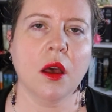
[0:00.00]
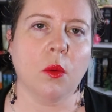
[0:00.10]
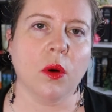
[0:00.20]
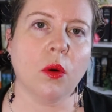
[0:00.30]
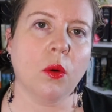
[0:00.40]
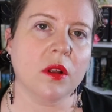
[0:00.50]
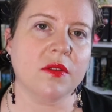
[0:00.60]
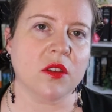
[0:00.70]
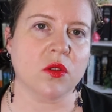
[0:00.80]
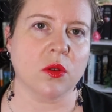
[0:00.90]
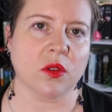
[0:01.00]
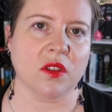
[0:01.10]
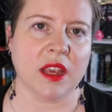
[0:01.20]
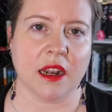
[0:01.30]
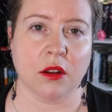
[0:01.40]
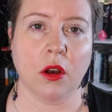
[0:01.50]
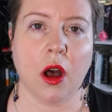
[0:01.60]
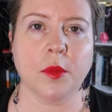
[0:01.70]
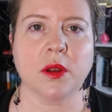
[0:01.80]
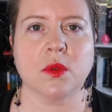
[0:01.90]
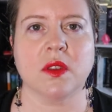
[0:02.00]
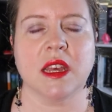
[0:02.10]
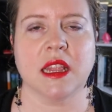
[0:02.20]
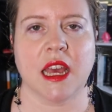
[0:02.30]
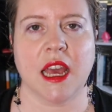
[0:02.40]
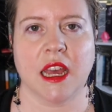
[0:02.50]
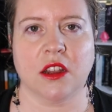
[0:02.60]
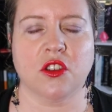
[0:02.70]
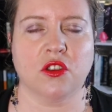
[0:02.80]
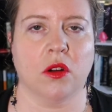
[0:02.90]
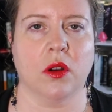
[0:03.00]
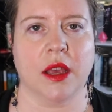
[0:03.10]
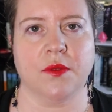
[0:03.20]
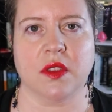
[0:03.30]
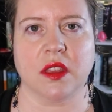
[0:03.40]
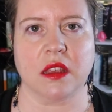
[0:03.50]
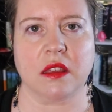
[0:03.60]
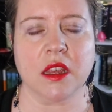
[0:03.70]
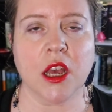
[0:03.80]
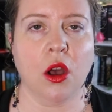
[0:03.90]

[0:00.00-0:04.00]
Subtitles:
what all of these courses had in common was that they had a strong emphasis